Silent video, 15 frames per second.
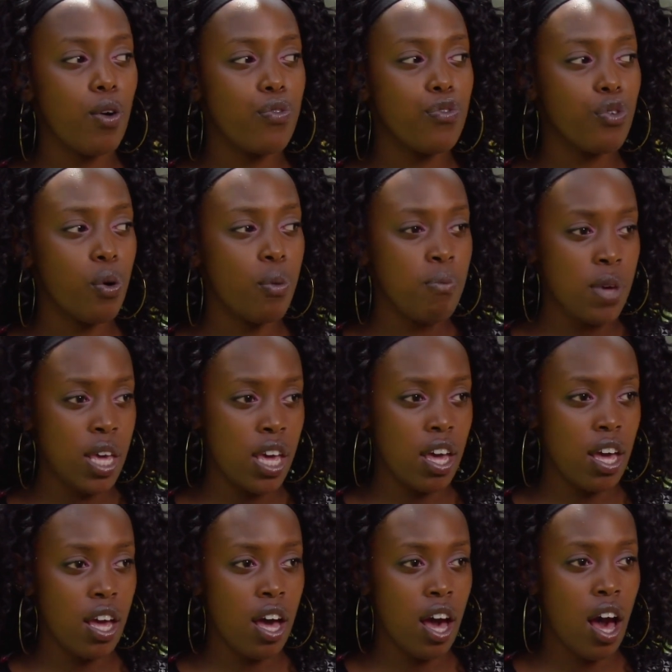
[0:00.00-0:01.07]
for
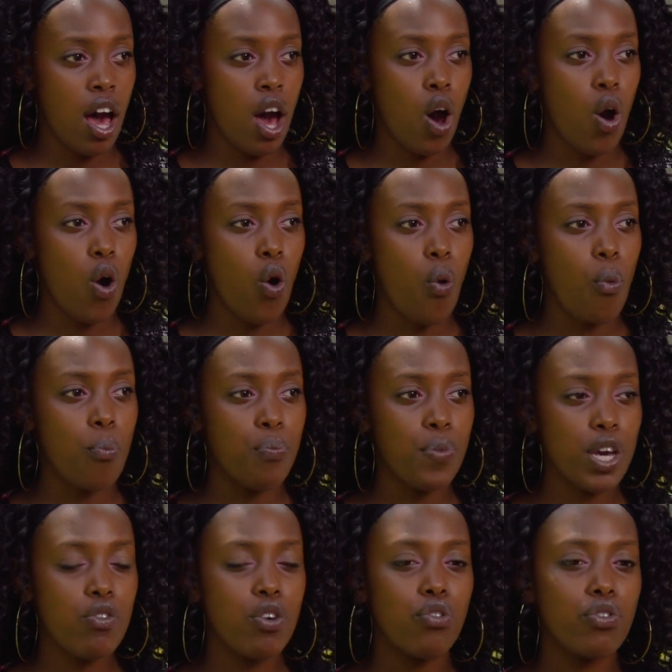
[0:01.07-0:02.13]
me
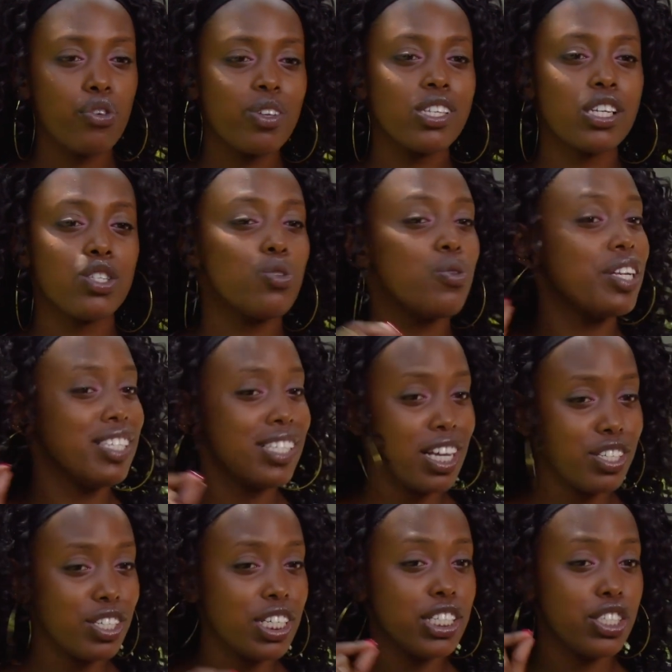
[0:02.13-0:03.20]
refusing to
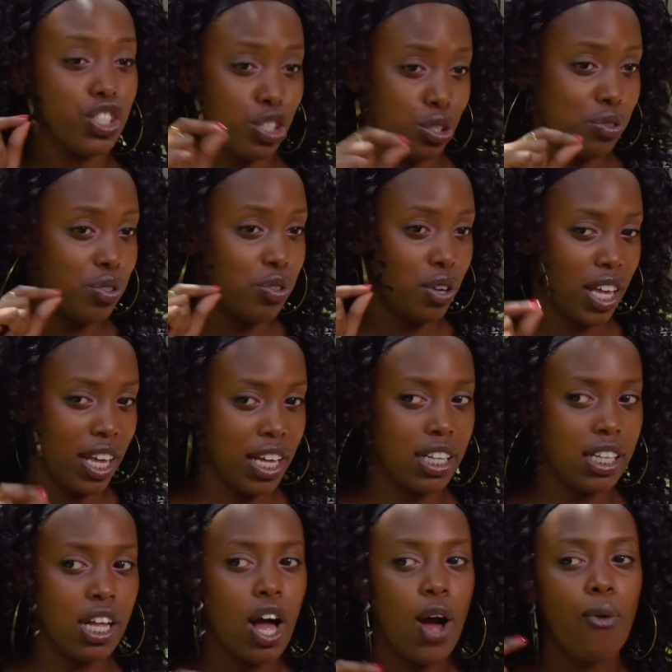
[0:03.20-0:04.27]
intentionally choose to
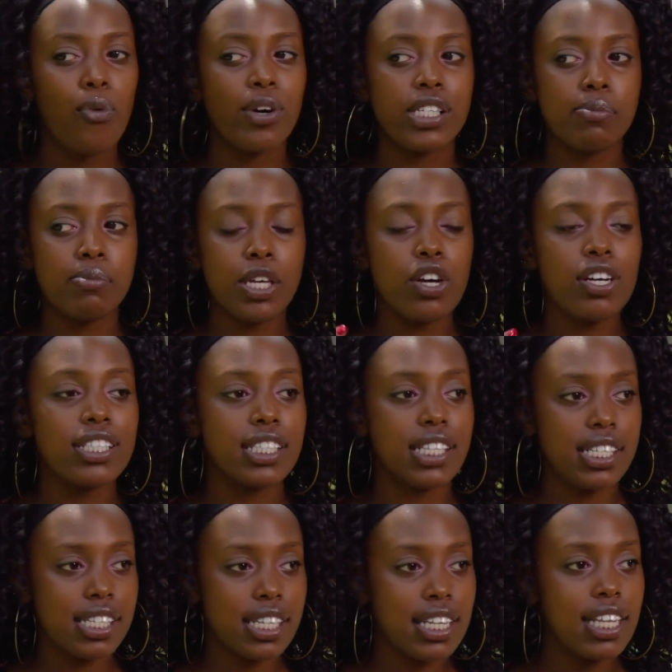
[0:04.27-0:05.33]
heal was me
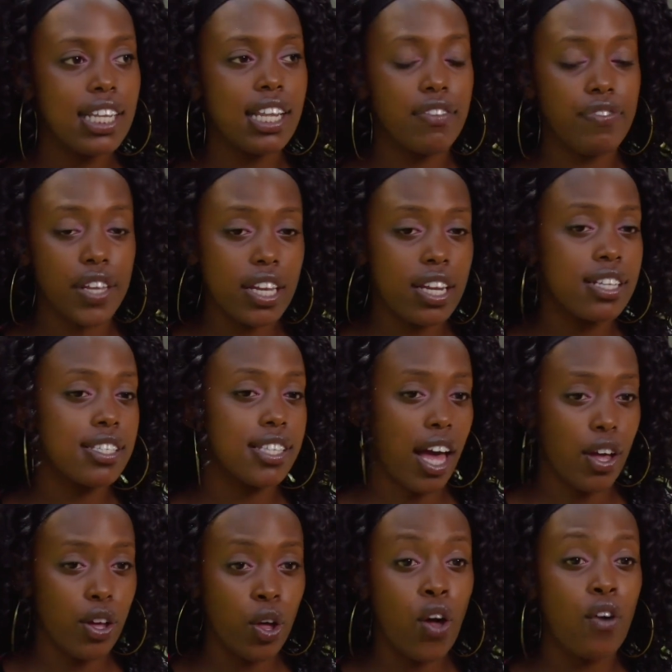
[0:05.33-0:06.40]
consistently living in a
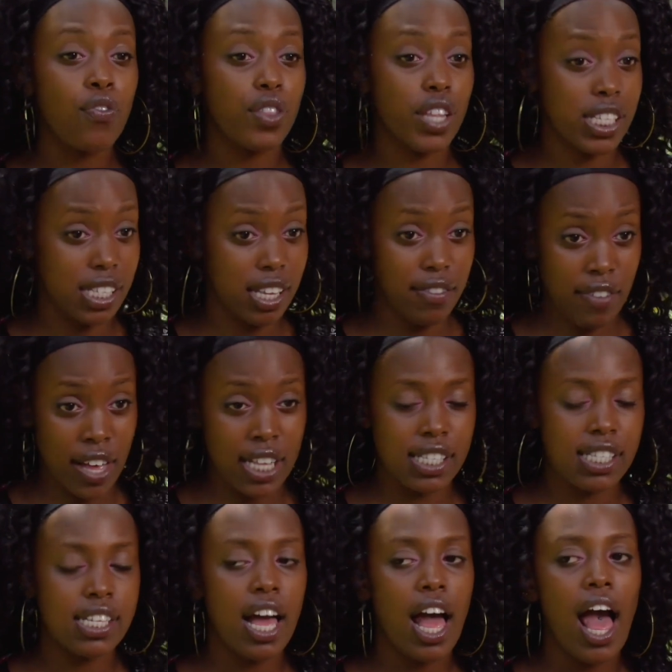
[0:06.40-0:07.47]
cycle of these
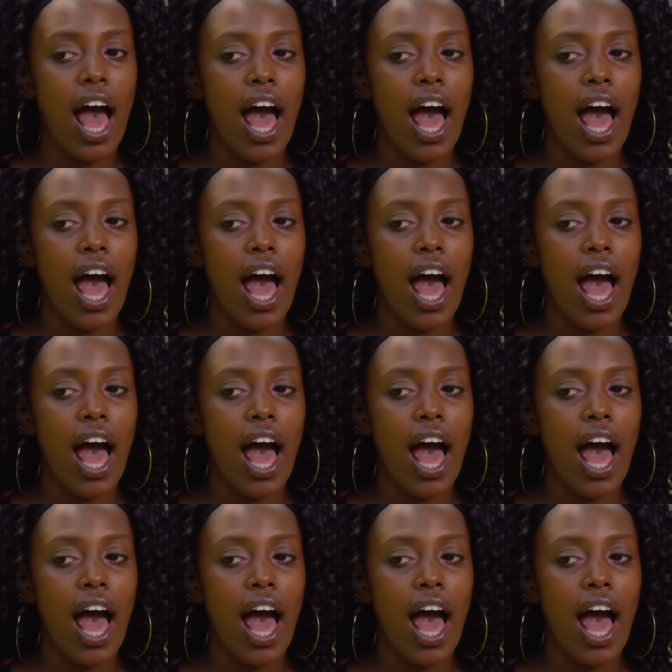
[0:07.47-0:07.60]
events